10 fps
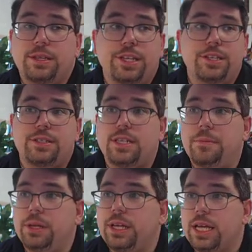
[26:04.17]
These
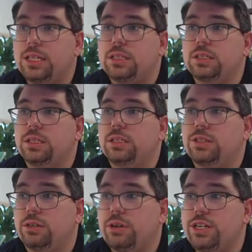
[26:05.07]
stimulate insulin
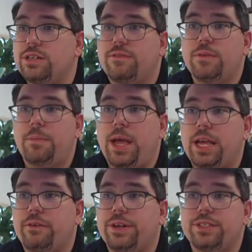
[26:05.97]
secretion from the
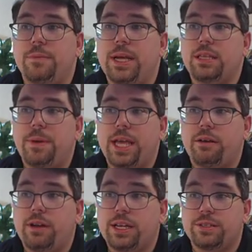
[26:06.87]
pancreas. They make the
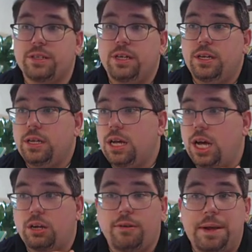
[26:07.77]
pancreas
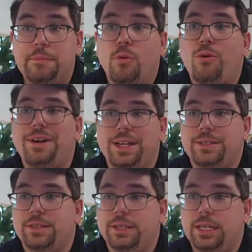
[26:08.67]
create more
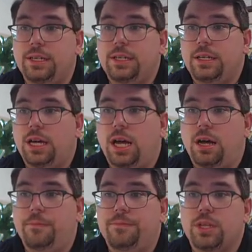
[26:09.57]
insulin.
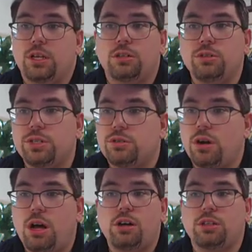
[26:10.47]

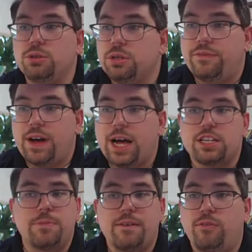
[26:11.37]
Glucotrol,
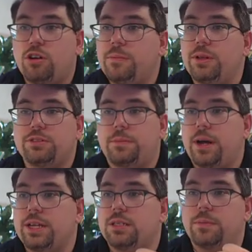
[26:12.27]
glucophage, metformin, those are
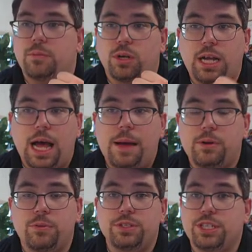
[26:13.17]
probably some of the more
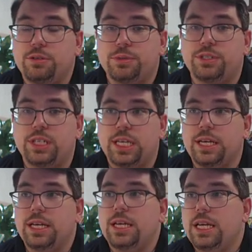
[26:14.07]
common ones that you will see.